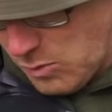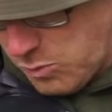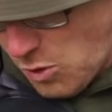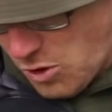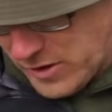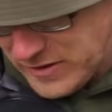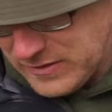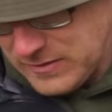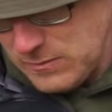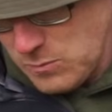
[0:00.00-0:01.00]

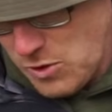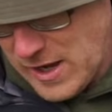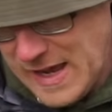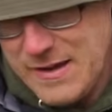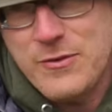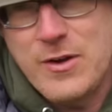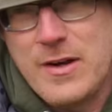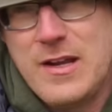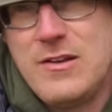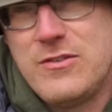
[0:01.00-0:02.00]
What I have
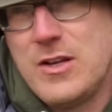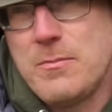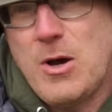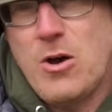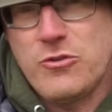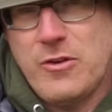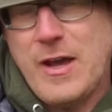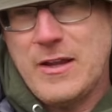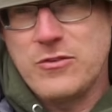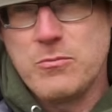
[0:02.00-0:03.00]
done is, in the past, I've
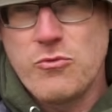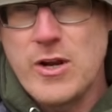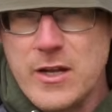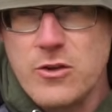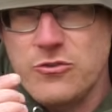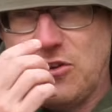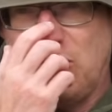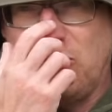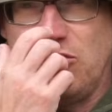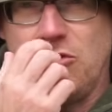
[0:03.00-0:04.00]
had some really good
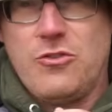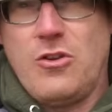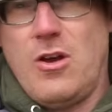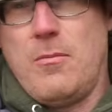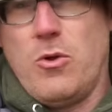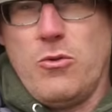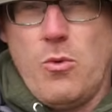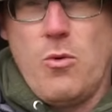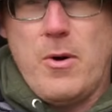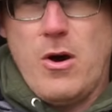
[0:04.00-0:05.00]
sessions on the
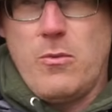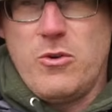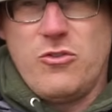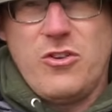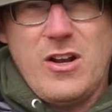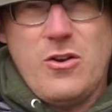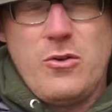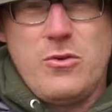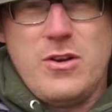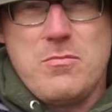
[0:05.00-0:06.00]
water park, which has
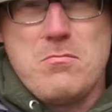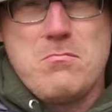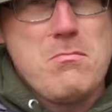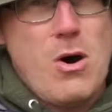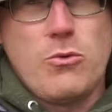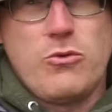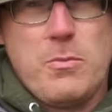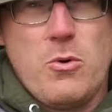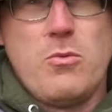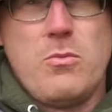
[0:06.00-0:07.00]
included
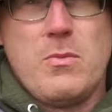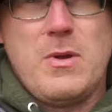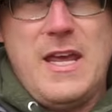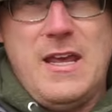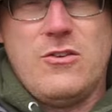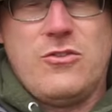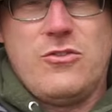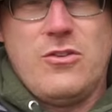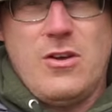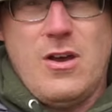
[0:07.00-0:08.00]
multiple
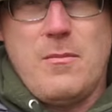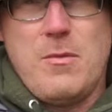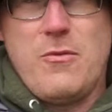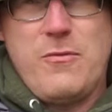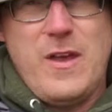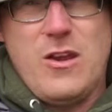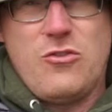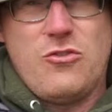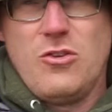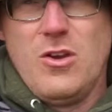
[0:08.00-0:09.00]
hits of
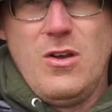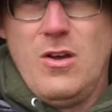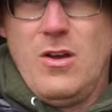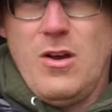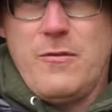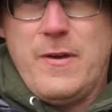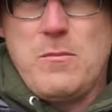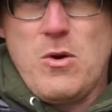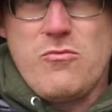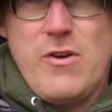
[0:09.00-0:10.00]
fish. I
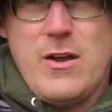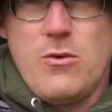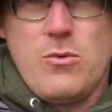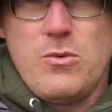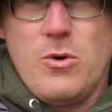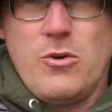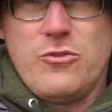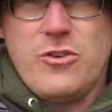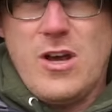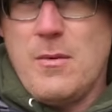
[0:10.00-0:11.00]
think my record
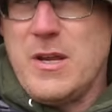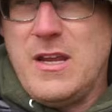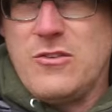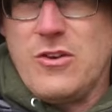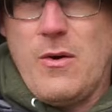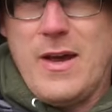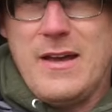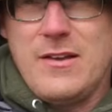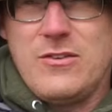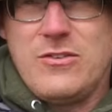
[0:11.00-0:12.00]
was a couple of years ago, I
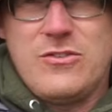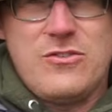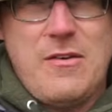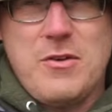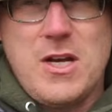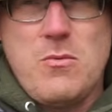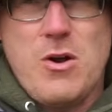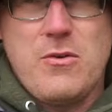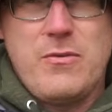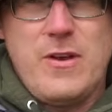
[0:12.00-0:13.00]
had
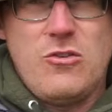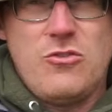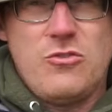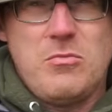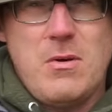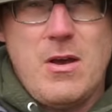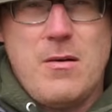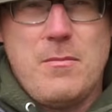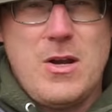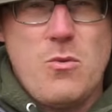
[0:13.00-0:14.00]
71 fish
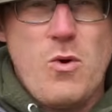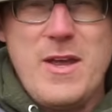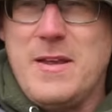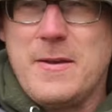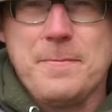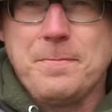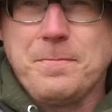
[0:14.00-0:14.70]
in a week.